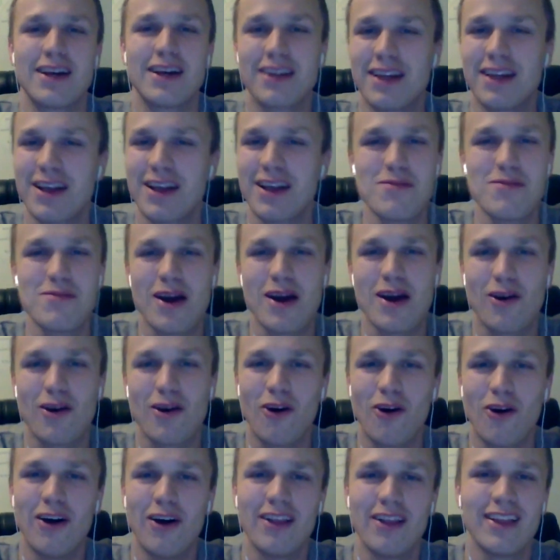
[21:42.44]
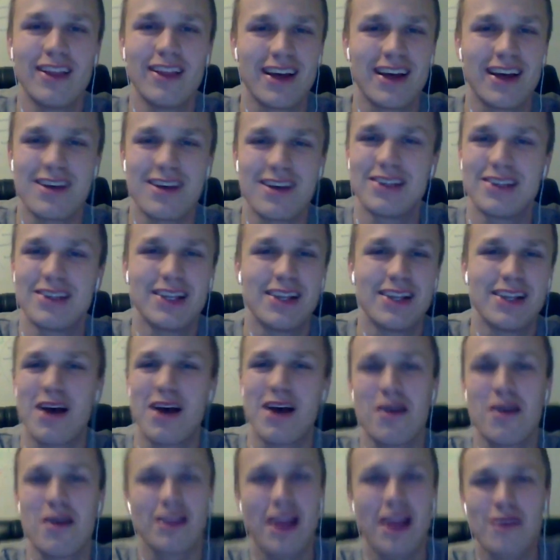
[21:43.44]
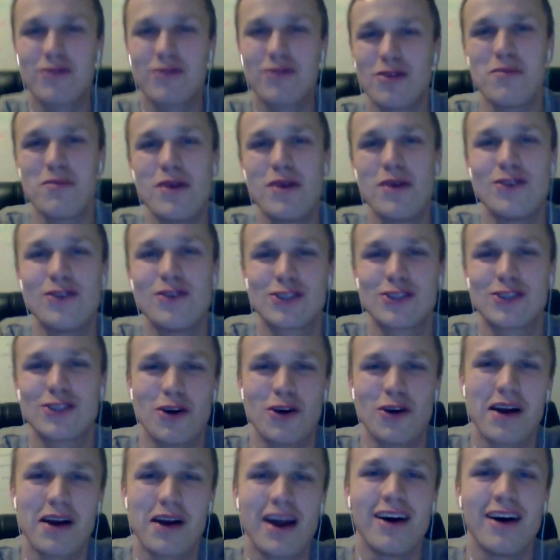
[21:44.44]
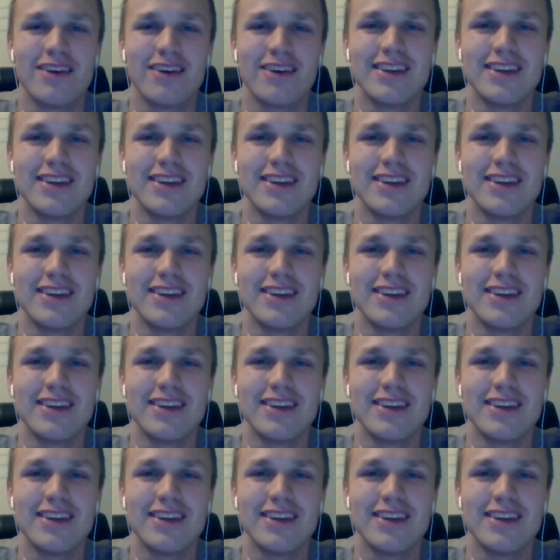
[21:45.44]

give me a call. I love to show around.